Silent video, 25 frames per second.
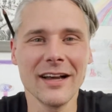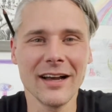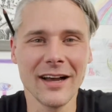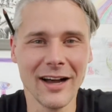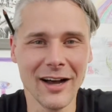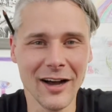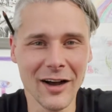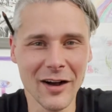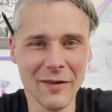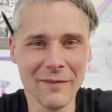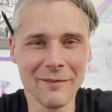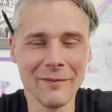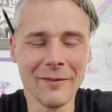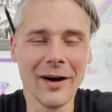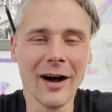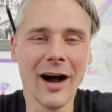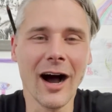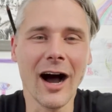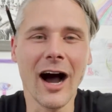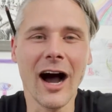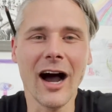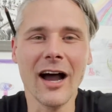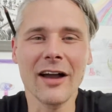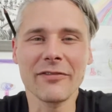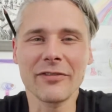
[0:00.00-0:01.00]

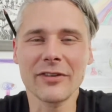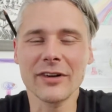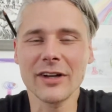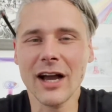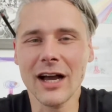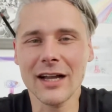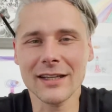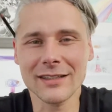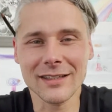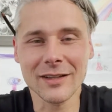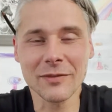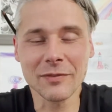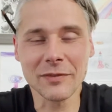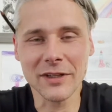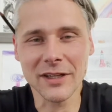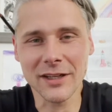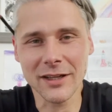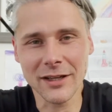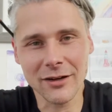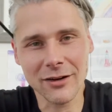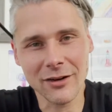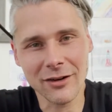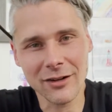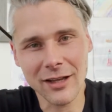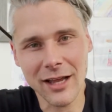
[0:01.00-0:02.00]
I forgot something
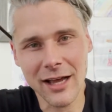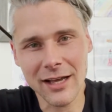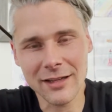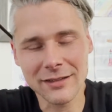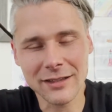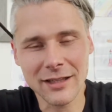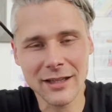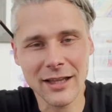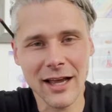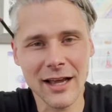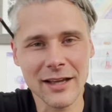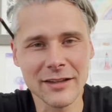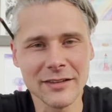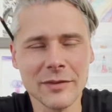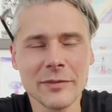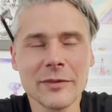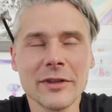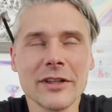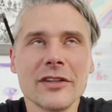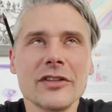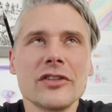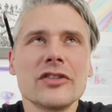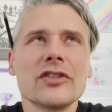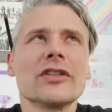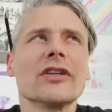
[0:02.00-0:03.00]
in our last class,
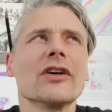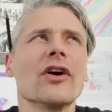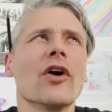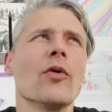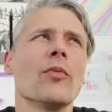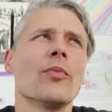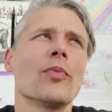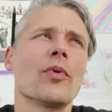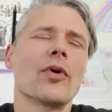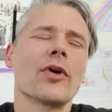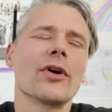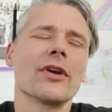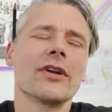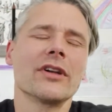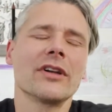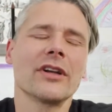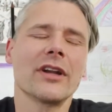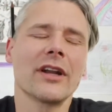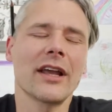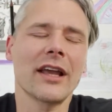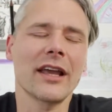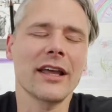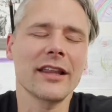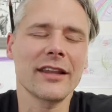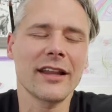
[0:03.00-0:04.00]
something that's so
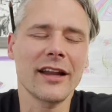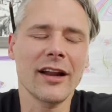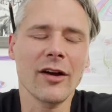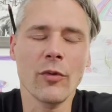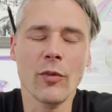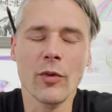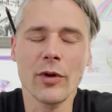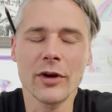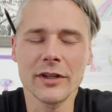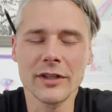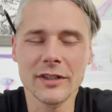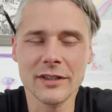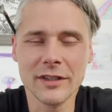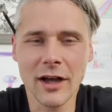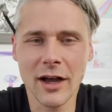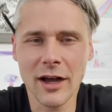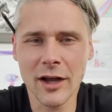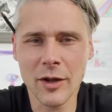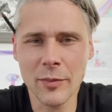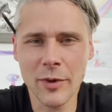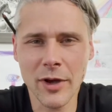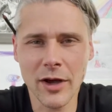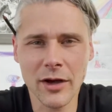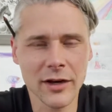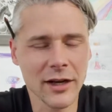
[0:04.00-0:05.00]
important and that I wanted to talk
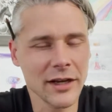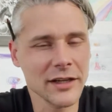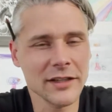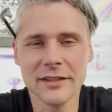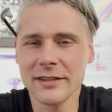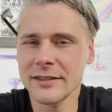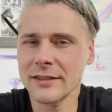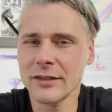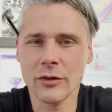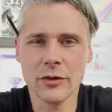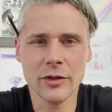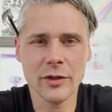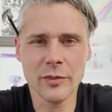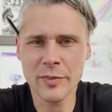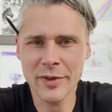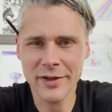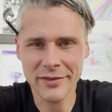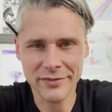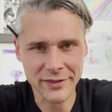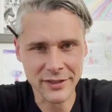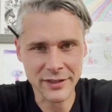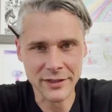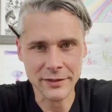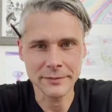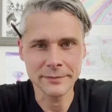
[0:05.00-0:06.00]
about, and I just totally
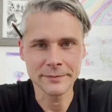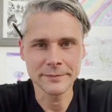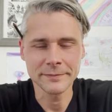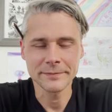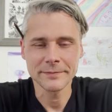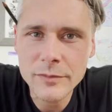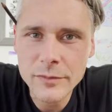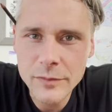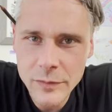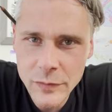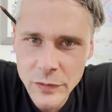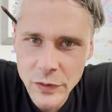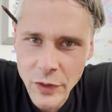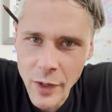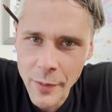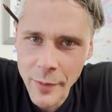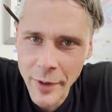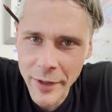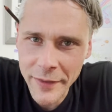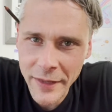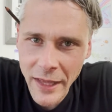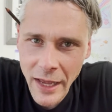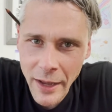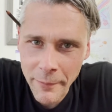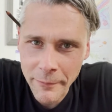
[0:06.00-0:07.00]
biffed it. Sorry
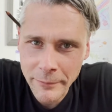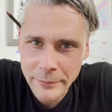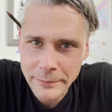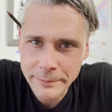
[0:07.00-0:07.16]
about that.